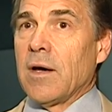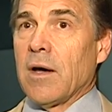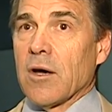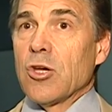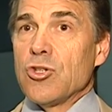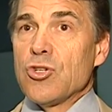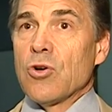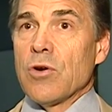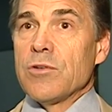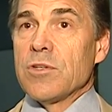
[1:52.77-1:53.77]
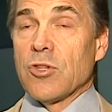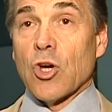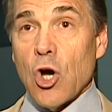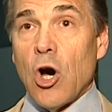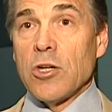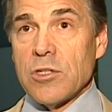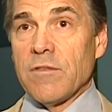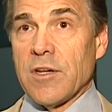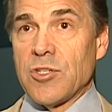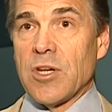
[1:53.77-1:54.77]
uh, concerns that the cost
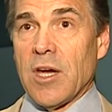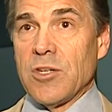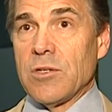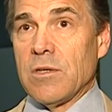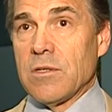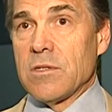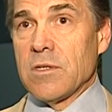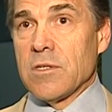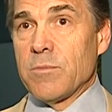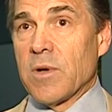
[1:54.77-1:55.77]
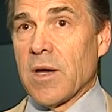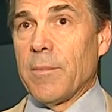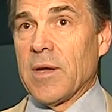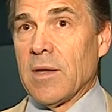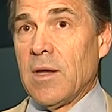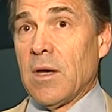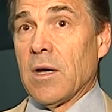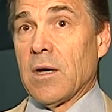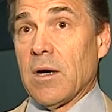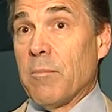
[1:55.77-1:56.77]
of education is, is becoming
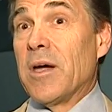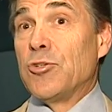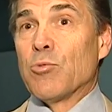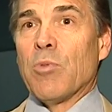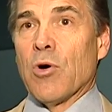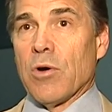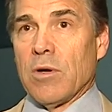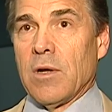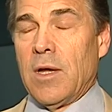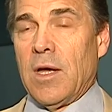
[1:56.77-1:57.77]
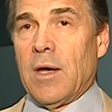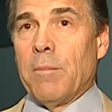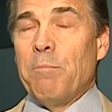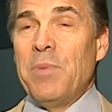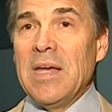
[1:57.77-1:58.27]
a major burden.